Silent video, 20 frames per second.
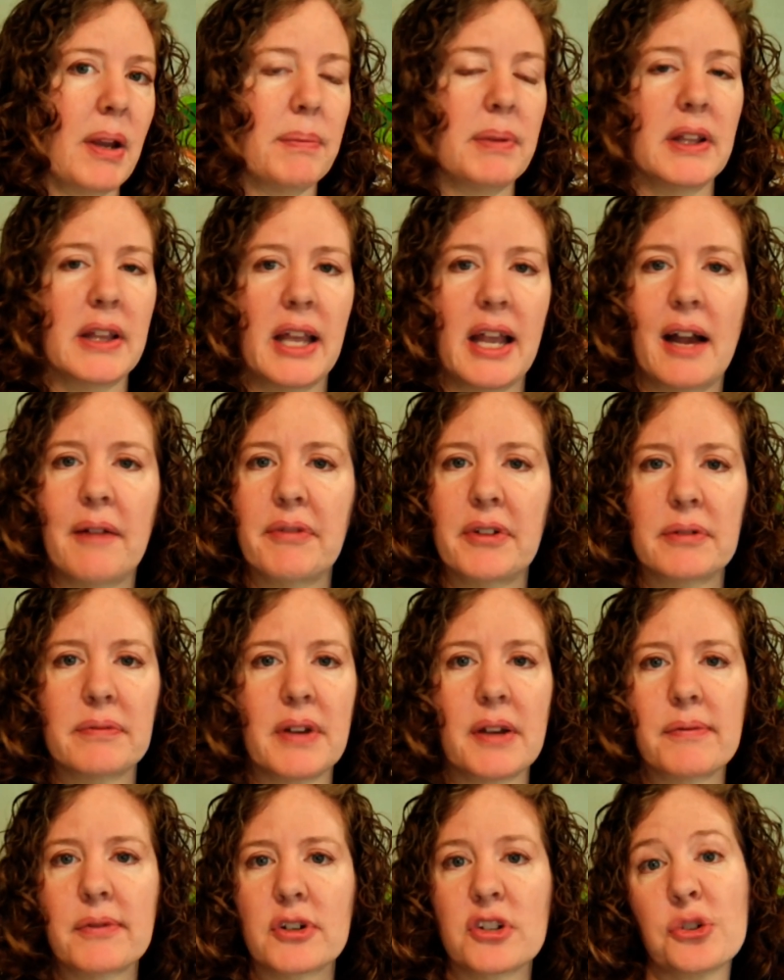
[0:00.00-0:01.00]
Maybe they have their
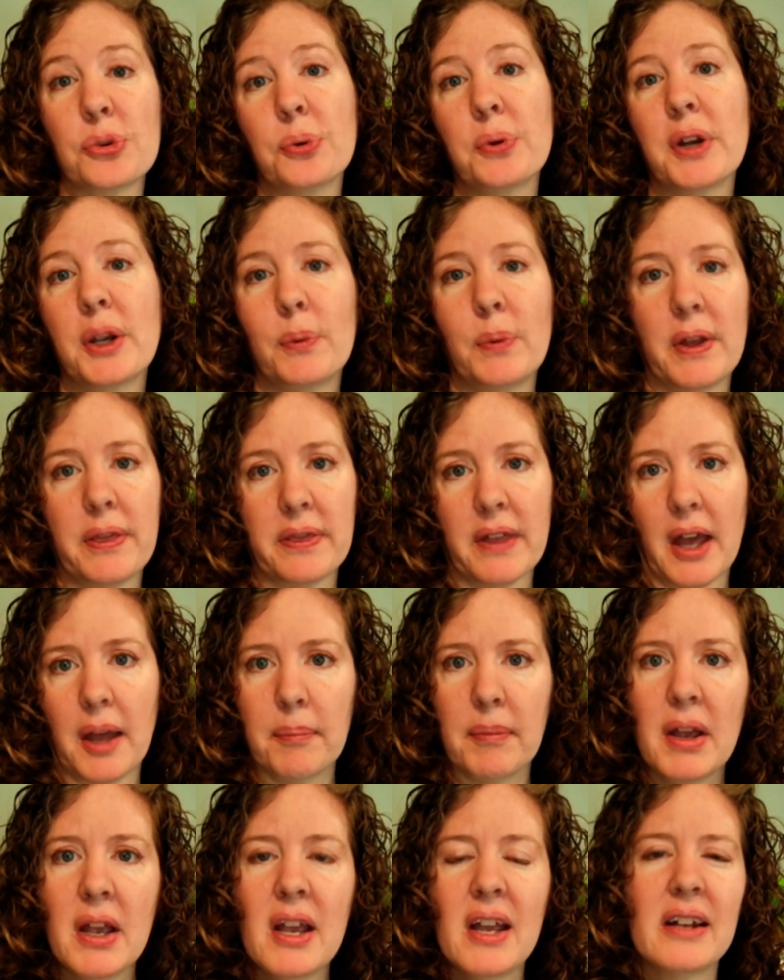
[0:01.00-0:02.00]
favorite toy with
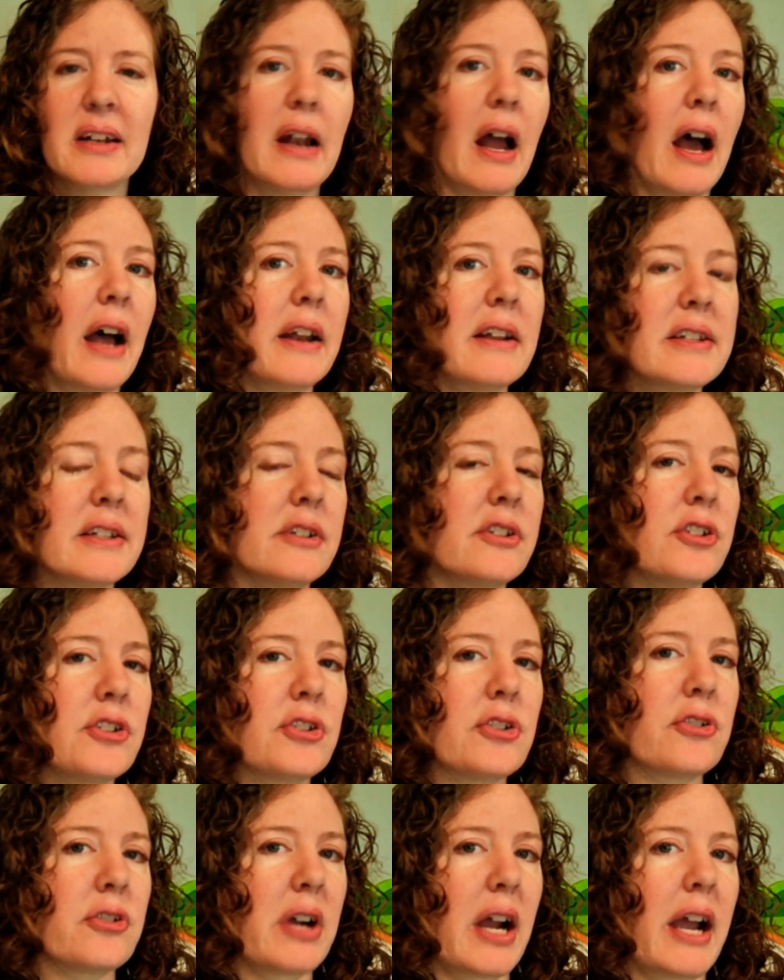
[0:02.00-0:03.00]
them, not as a
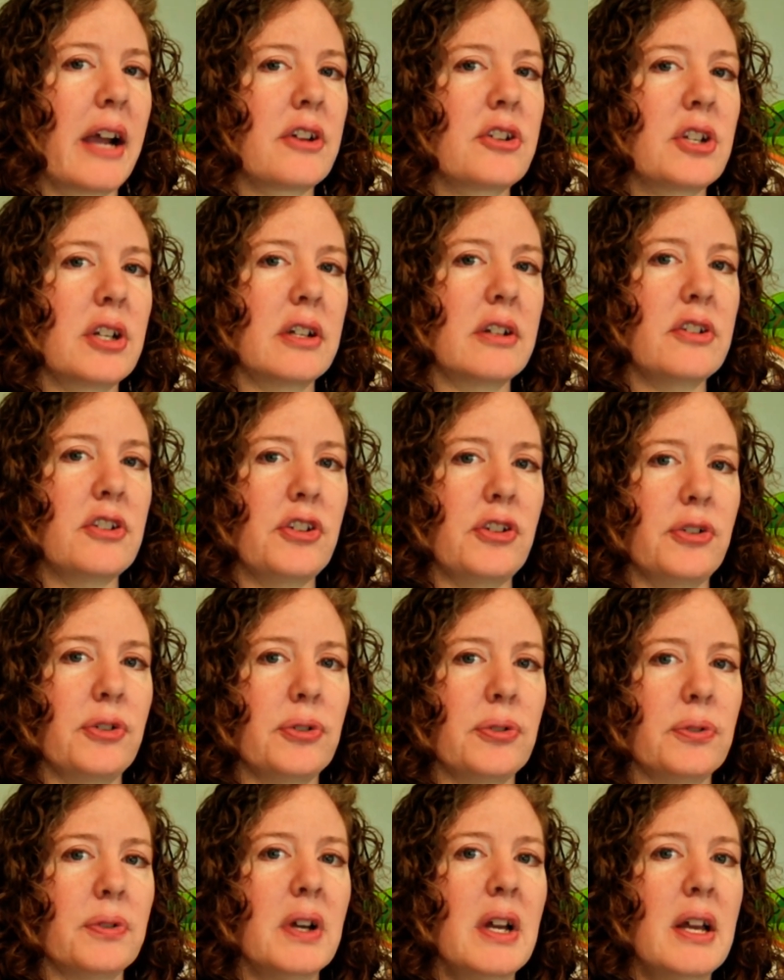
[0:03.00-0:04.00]
distraction
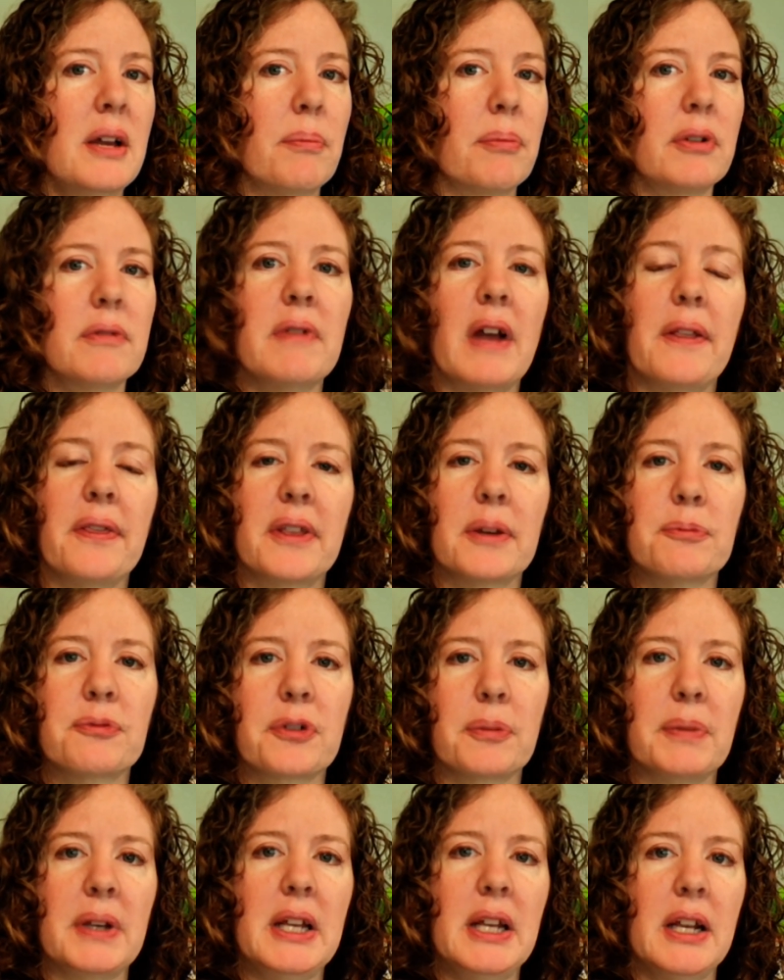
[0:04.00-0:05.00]
to prevent them
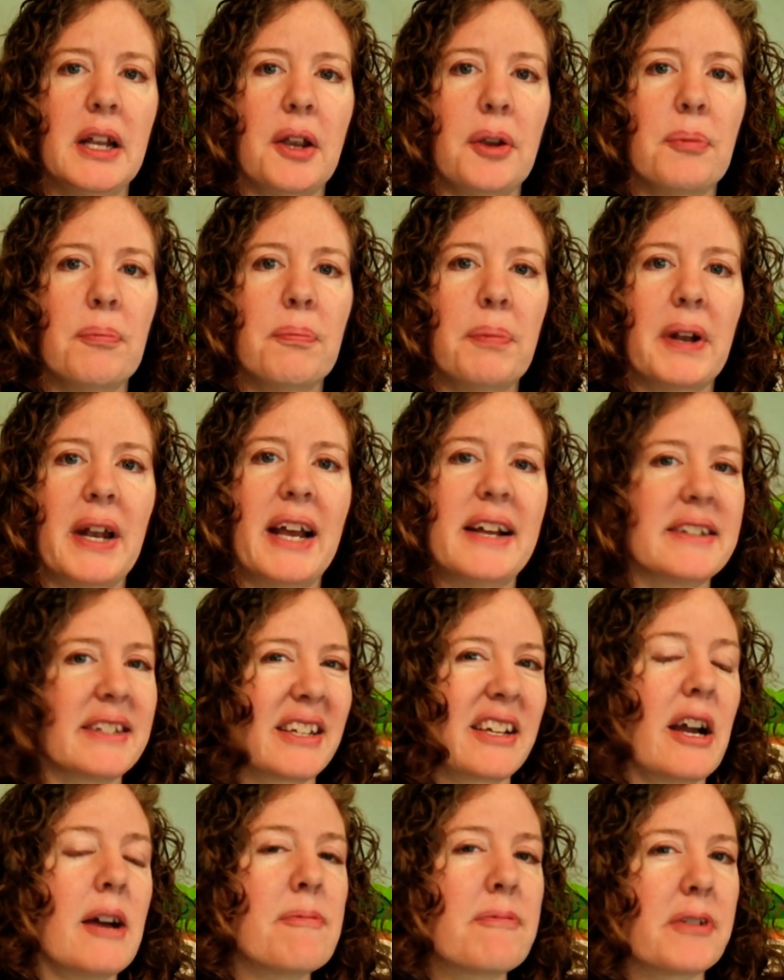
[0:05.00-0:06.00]
from eating, but
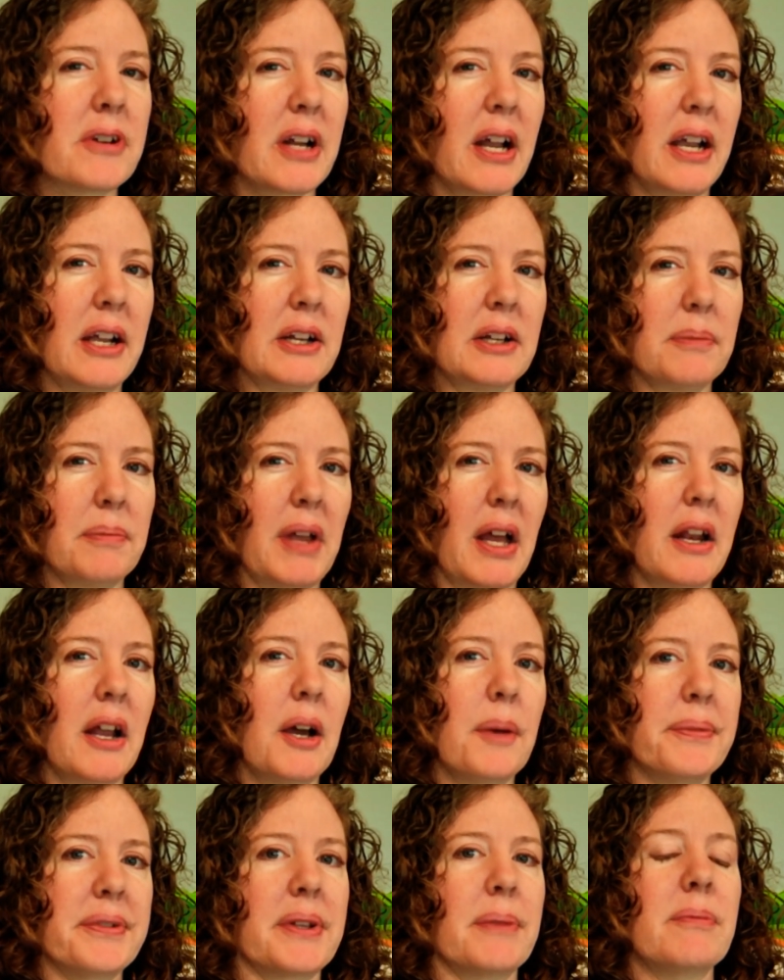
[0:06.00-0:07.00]
as a comfort item that
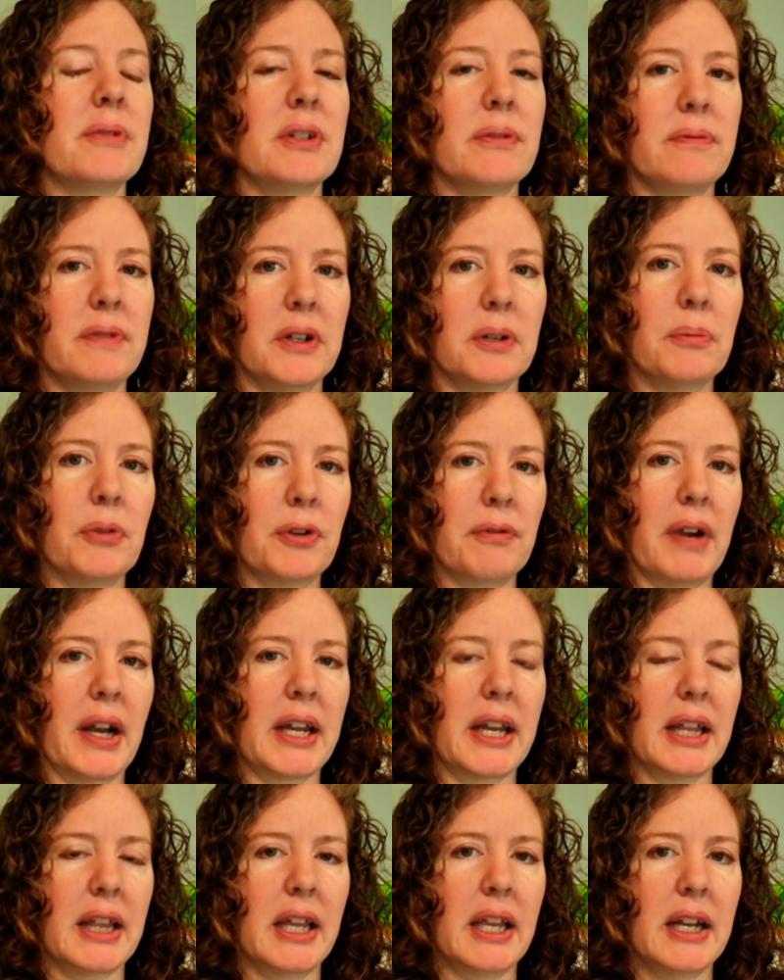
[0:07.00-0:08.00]
helps them to feel more
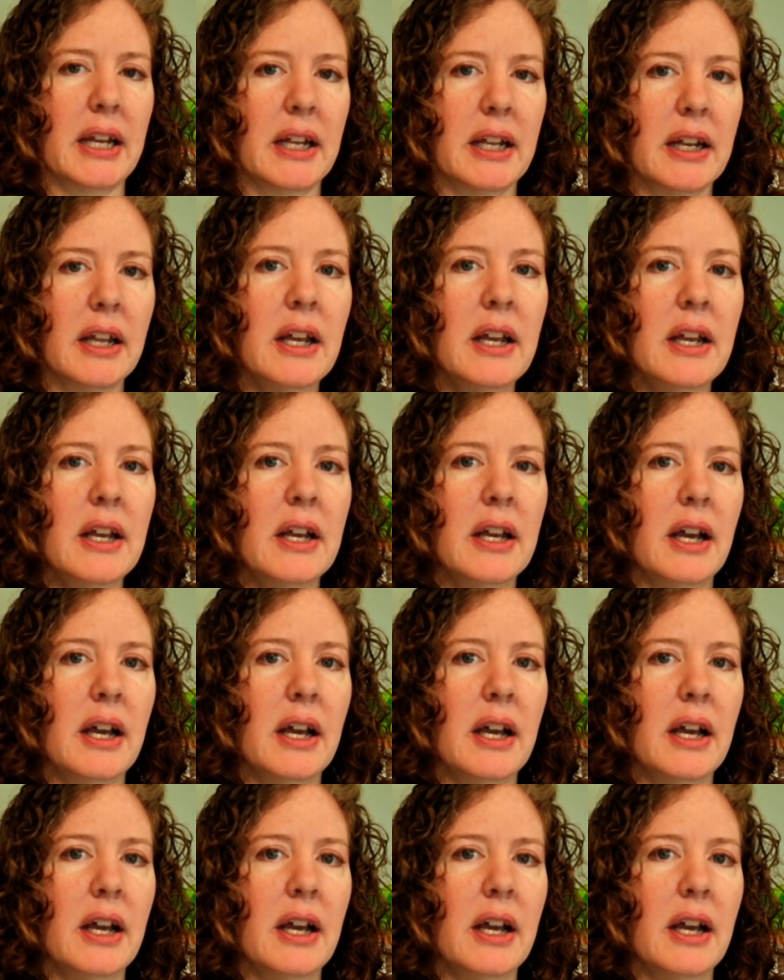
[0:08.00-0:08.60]
regulated.